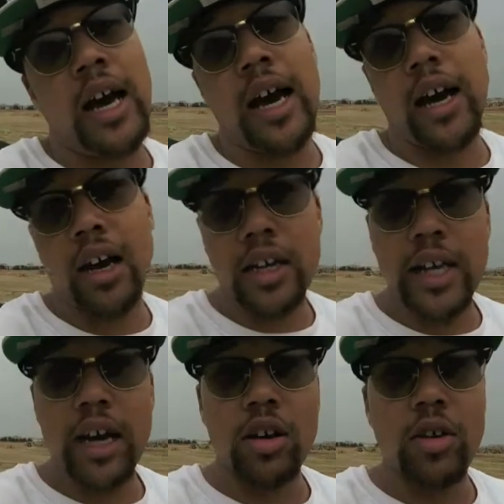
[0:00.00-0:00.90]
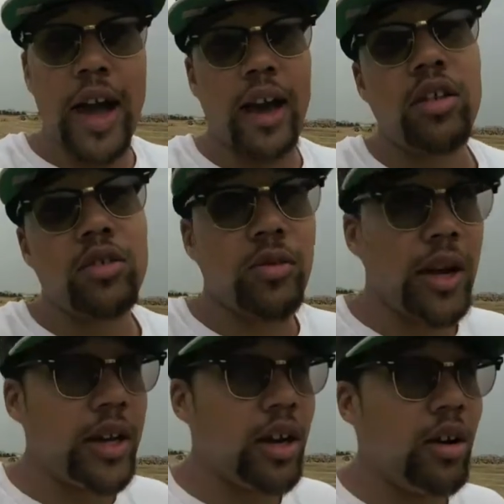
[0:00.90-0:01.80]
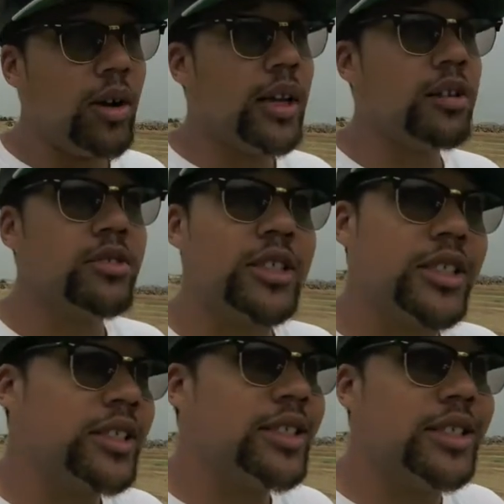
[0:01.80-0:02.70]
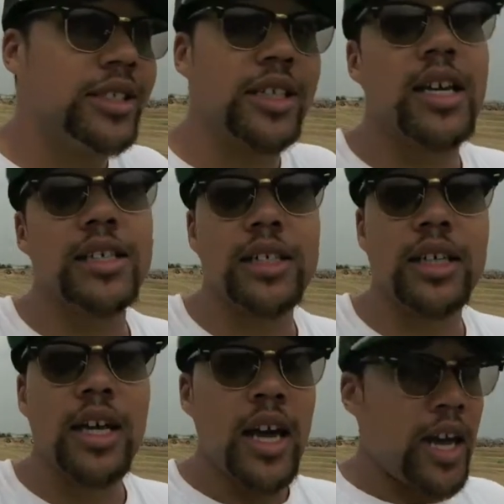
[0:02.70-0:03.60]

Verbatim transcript: I heard that ad on the radio and it was just disgusting.